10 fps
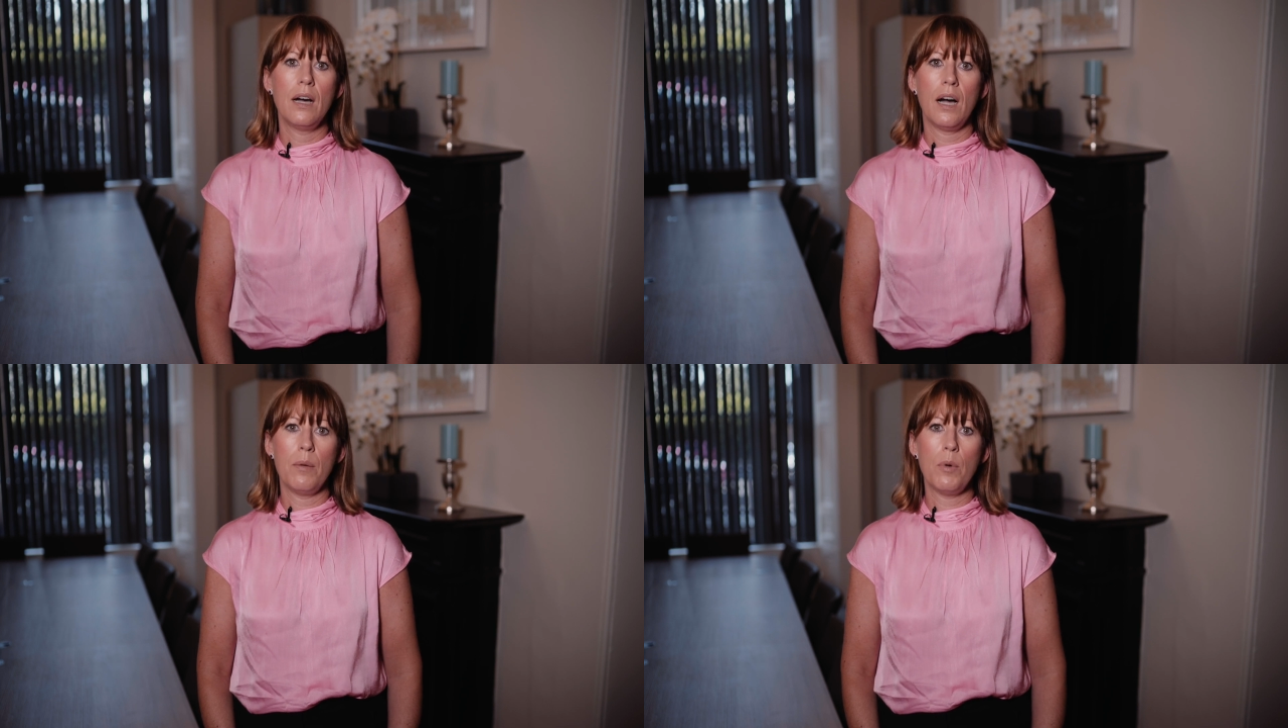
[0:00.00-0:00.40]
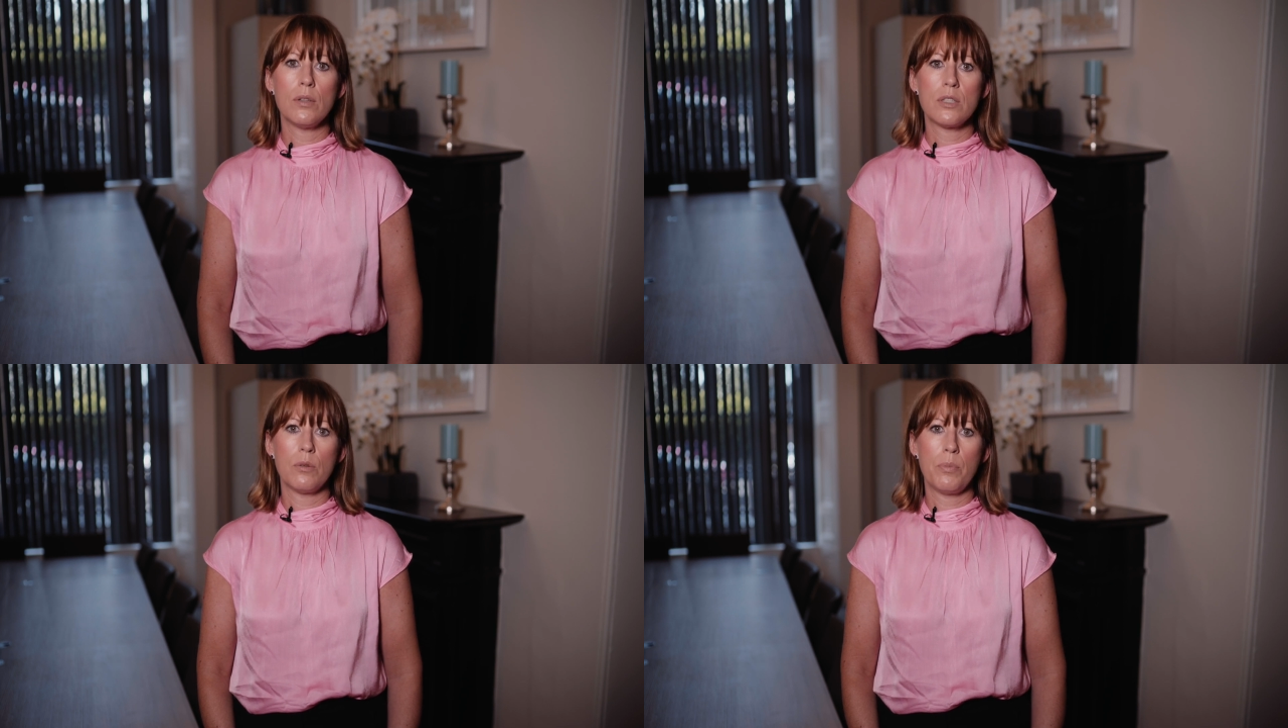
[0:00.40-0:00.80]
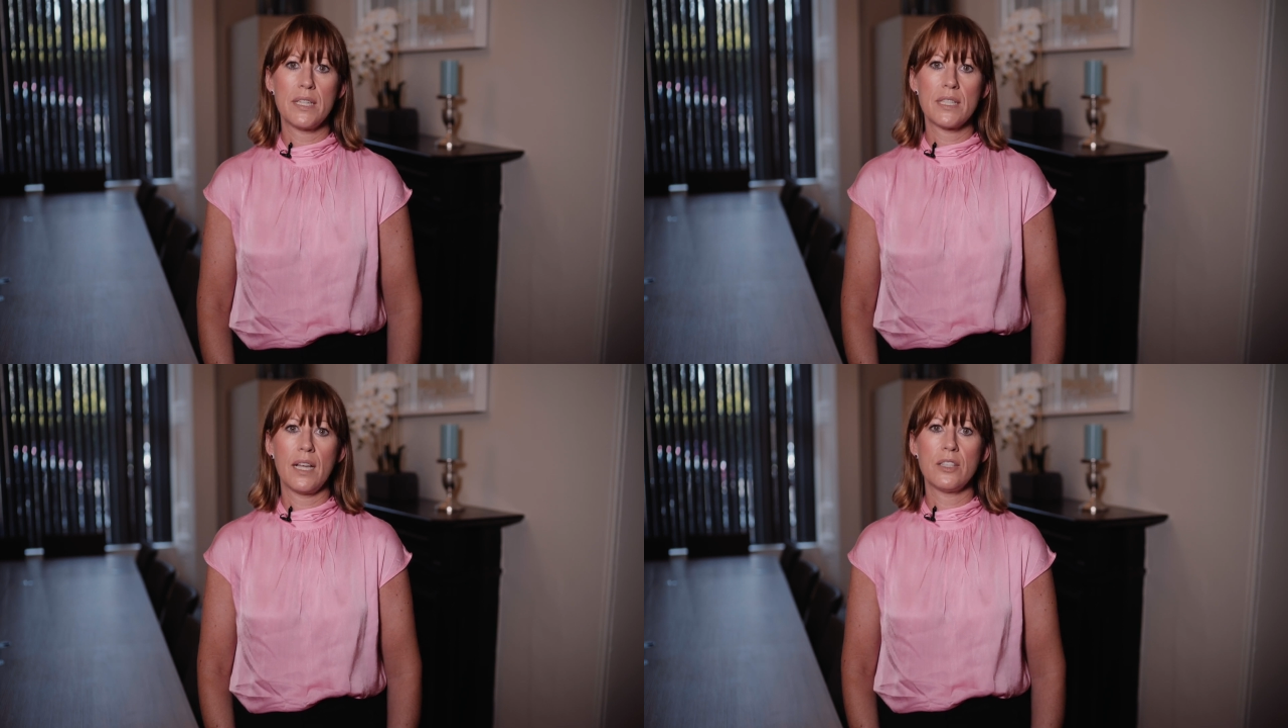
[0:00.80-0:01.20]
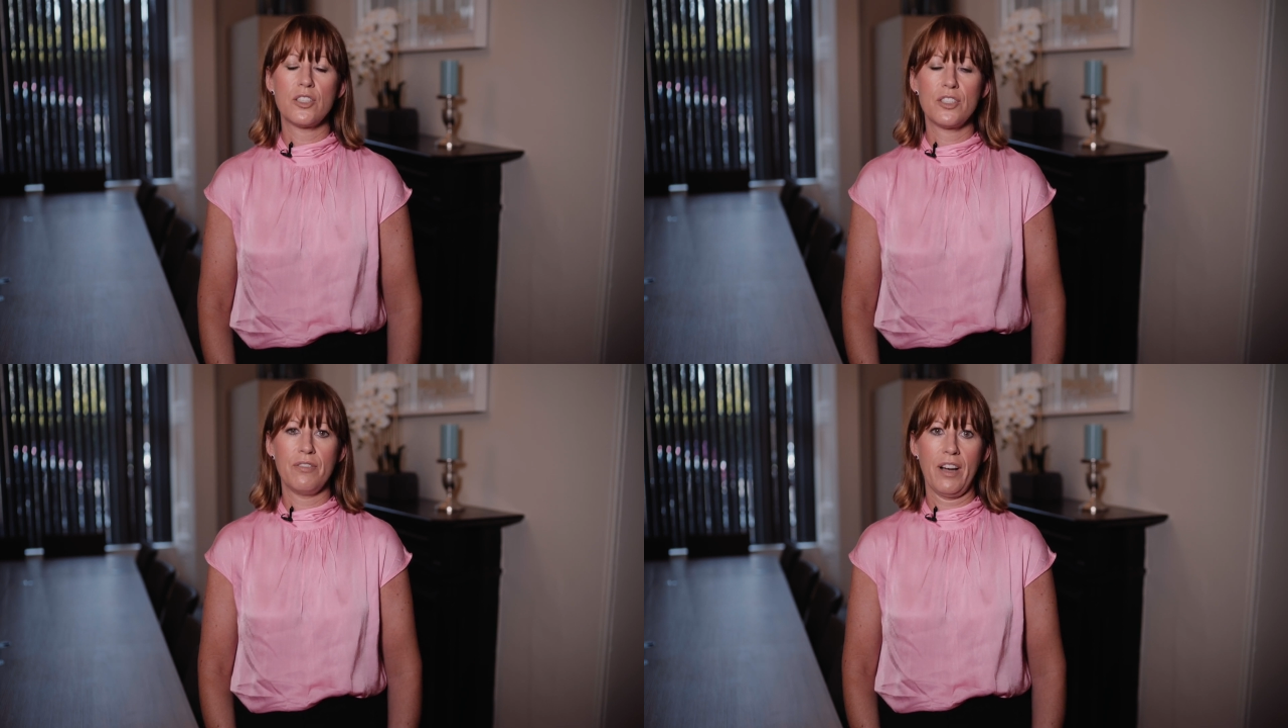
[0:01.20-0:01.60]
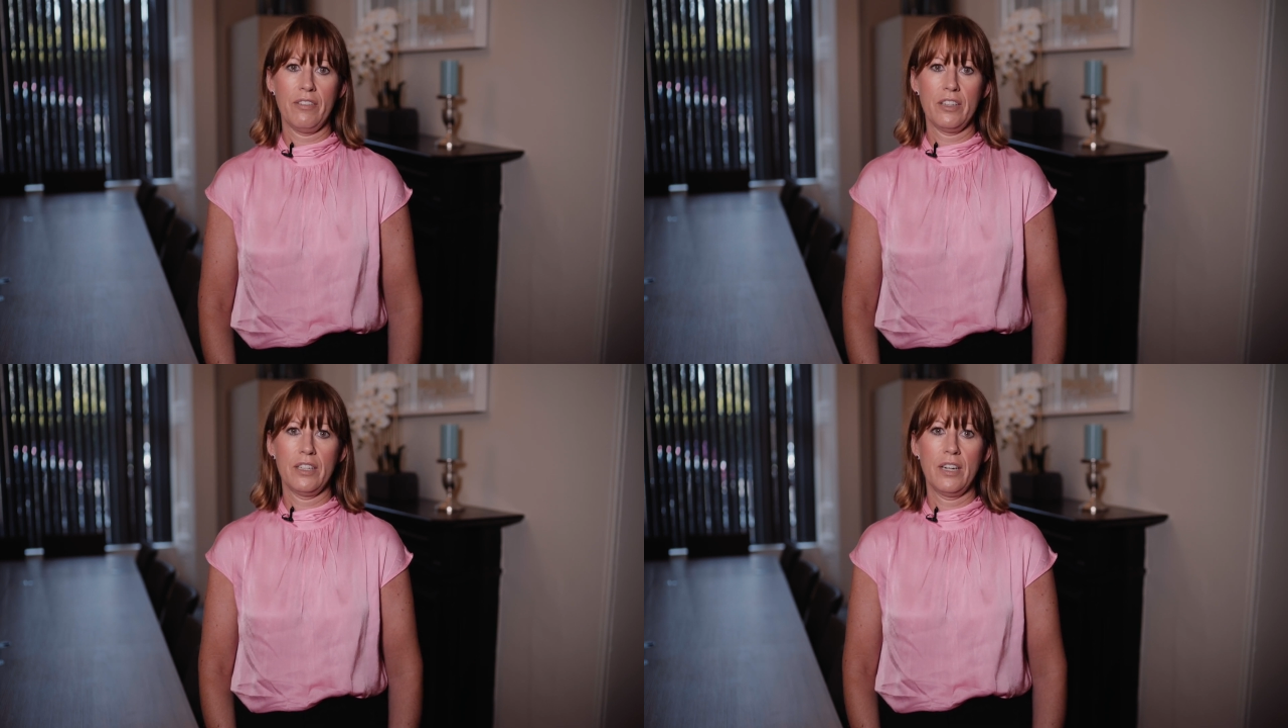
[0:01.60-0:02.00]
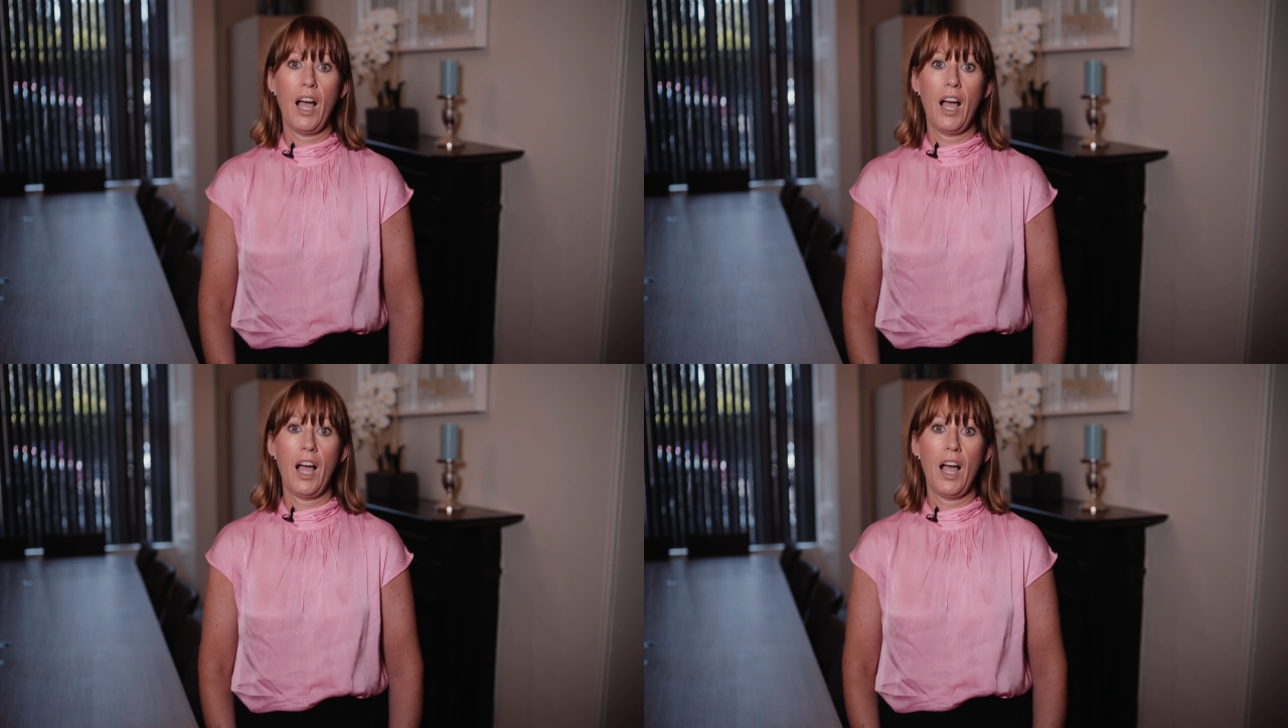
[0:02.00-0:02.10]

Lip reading: I am also a breast cancer survivor.